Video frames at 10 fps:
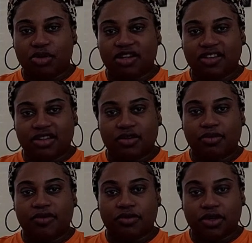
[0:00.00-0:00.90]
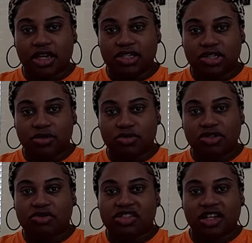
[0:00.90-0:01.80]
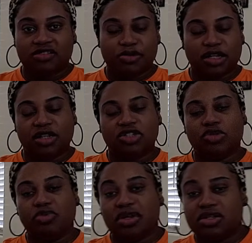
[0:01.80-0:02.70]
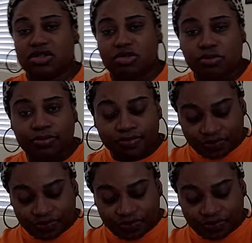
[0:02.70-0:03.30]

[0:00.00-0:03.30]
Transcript: plus I did my vocation, which was cosmetology one and two.